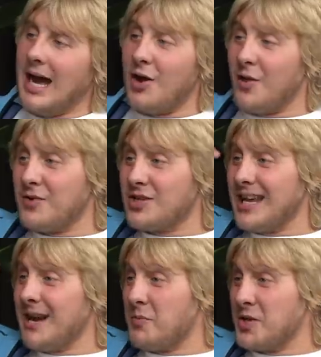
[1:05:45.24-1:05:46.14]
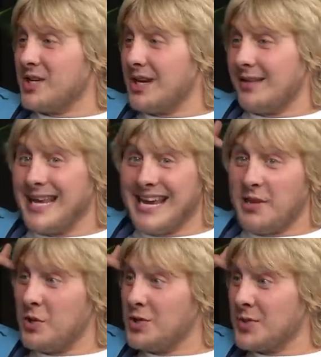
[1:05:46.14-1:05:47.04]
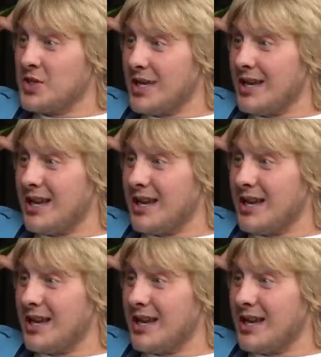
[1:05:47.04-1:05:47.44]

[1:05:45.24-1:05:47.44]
And obviously I'm with you. They're the ones what stick